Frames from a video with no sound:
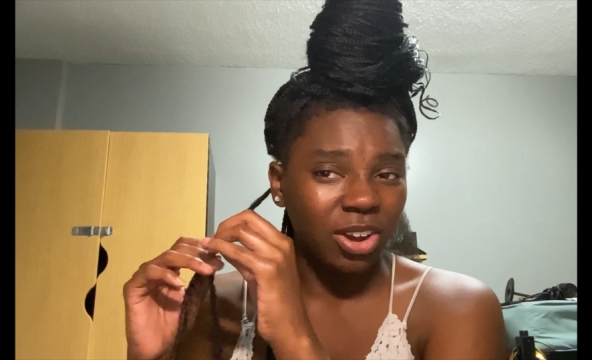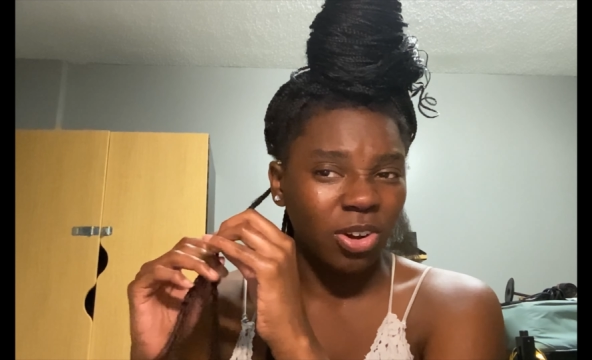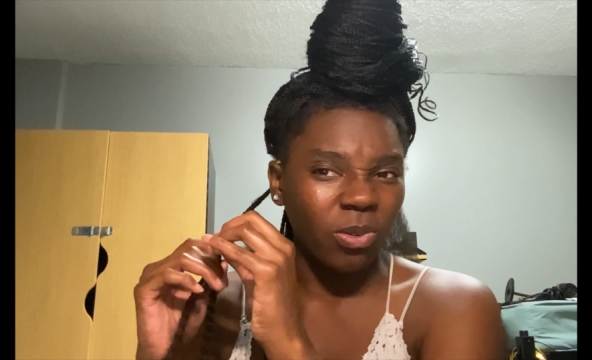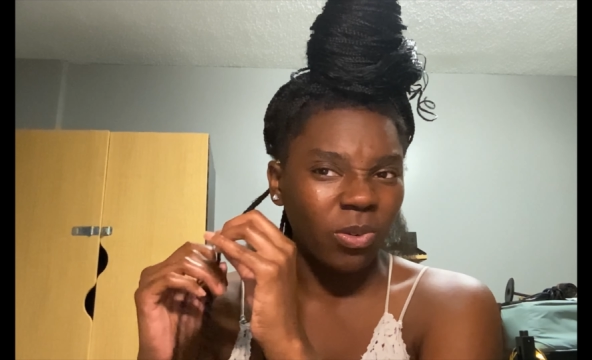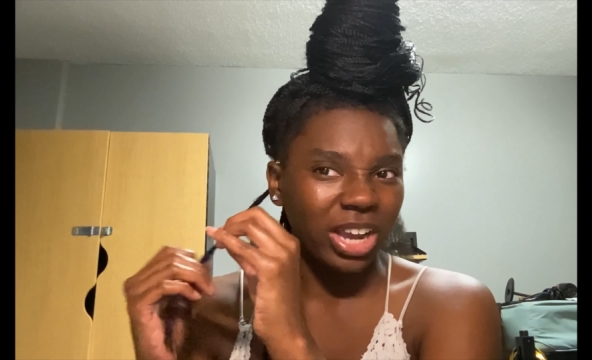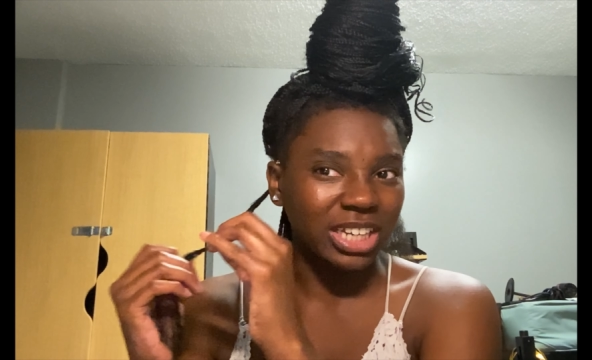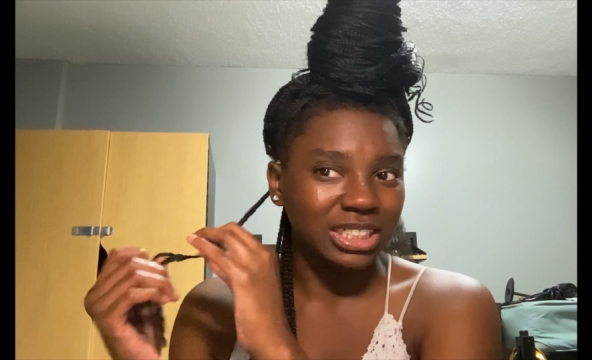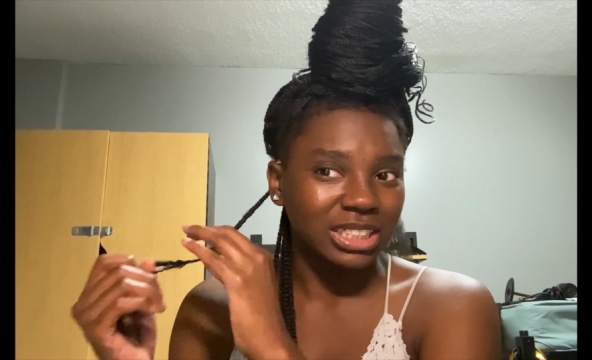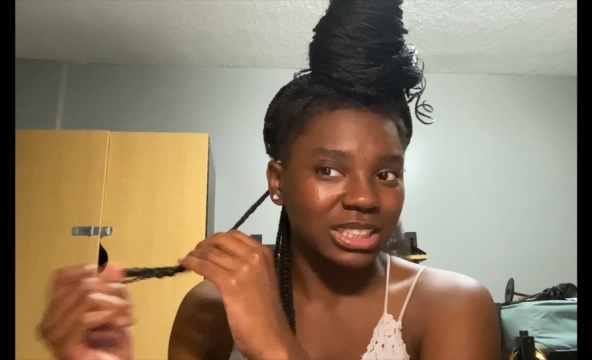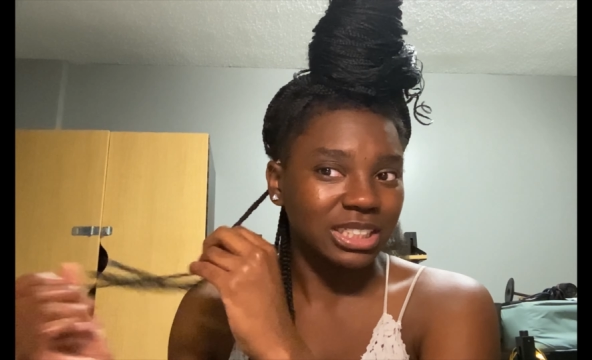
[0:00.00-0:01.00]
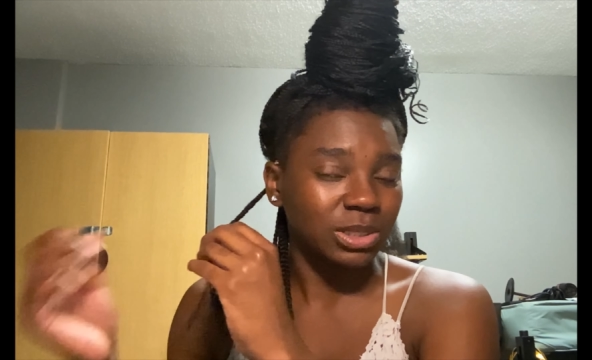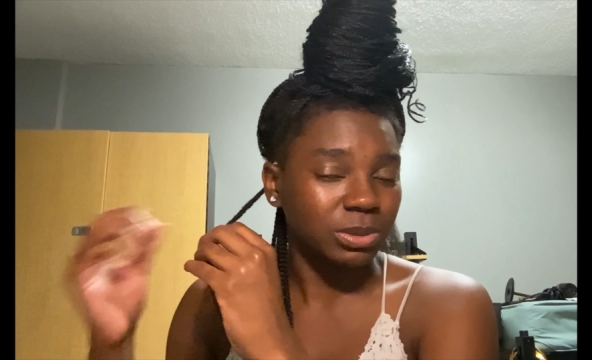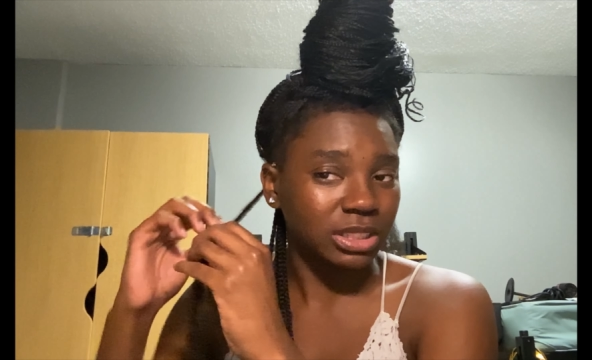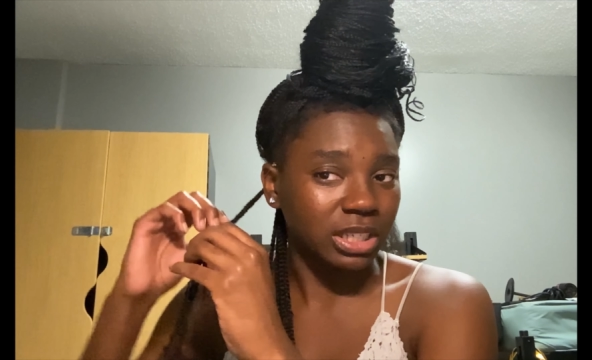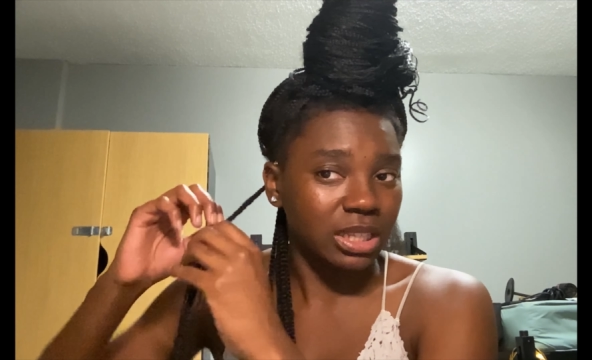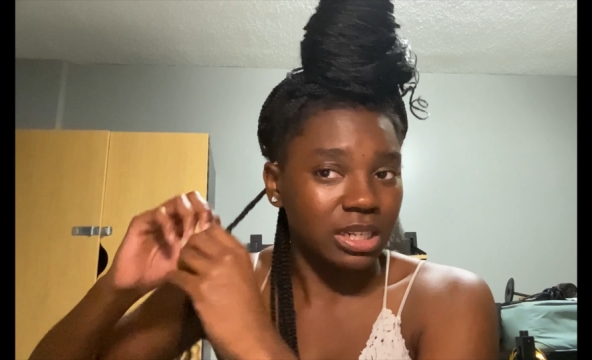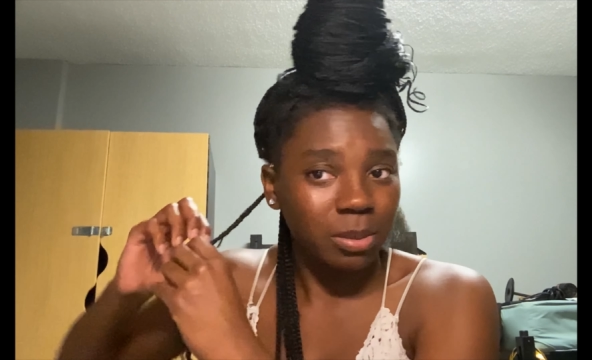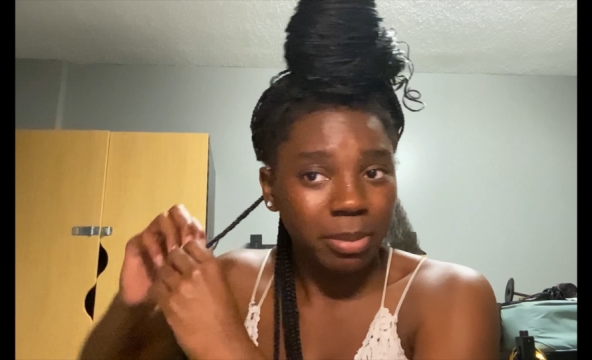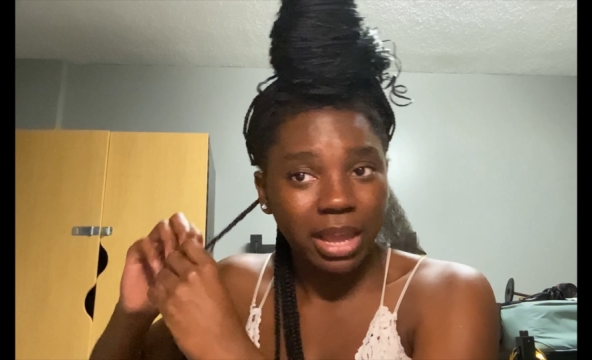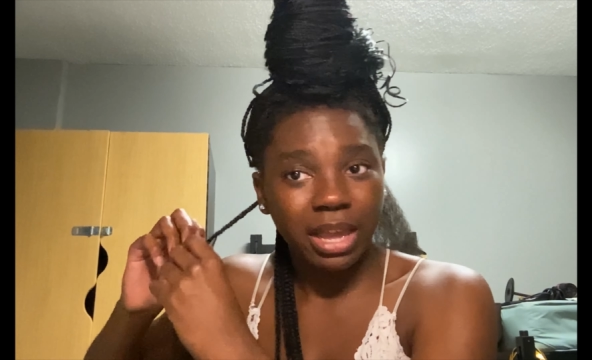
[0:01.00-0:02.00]
questions because we're still in the
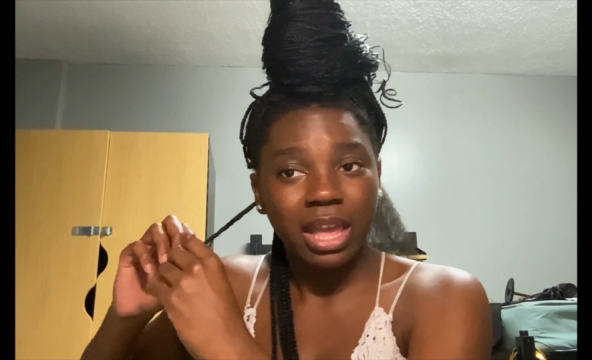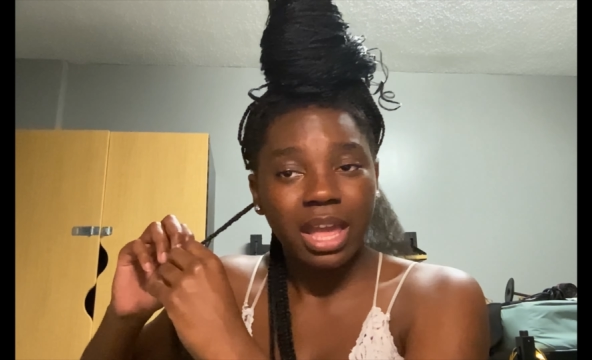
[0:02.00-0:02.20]
back.